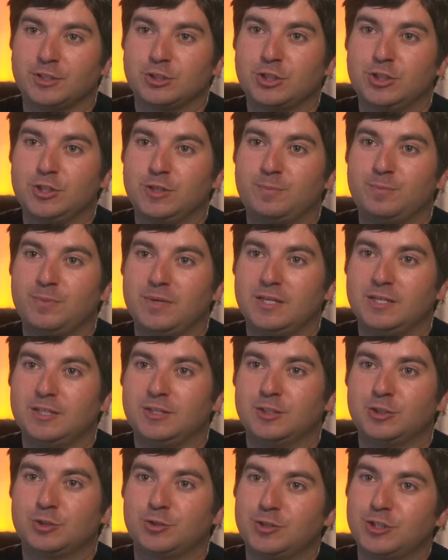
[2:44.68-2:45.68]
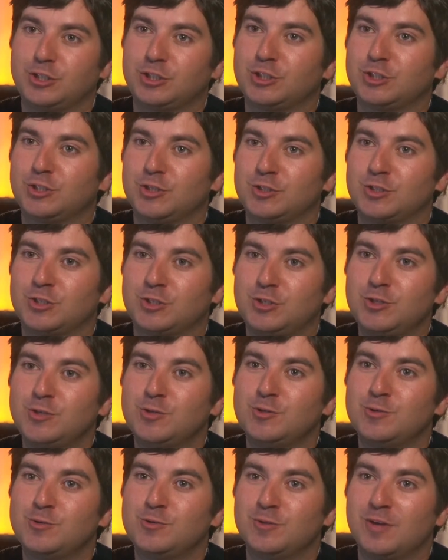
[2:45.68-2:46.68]
Cholent being the traditional
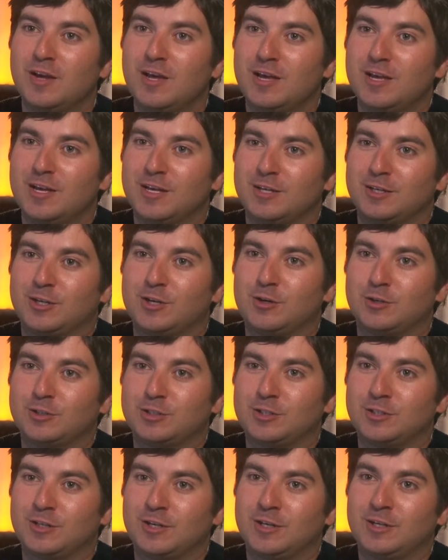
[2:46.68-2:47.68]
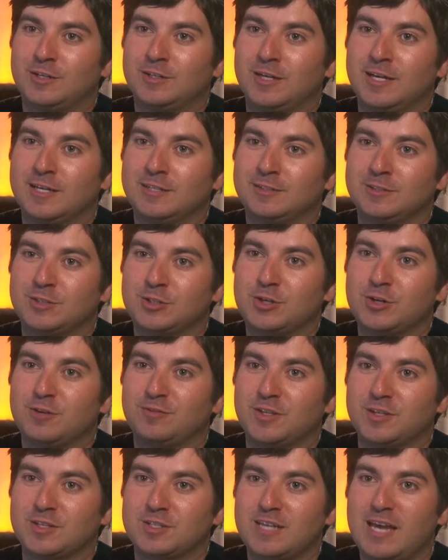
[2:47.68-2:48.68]
stew cooked uh, and
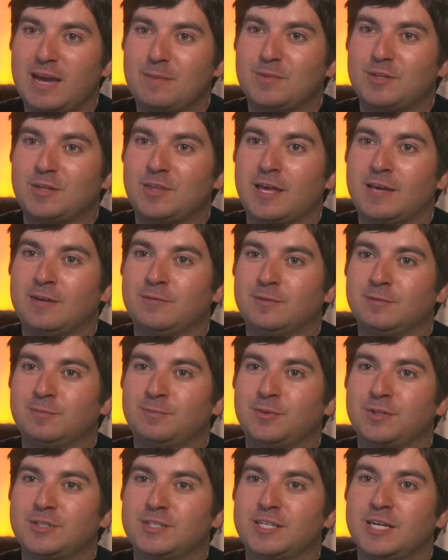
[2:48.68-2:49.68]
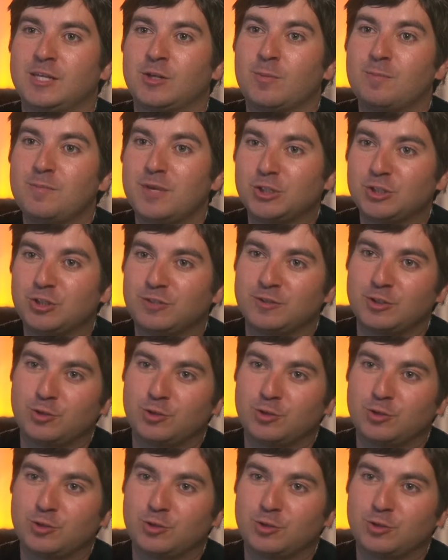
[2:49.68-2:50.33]
served on the Sabbath that brings together a mixture of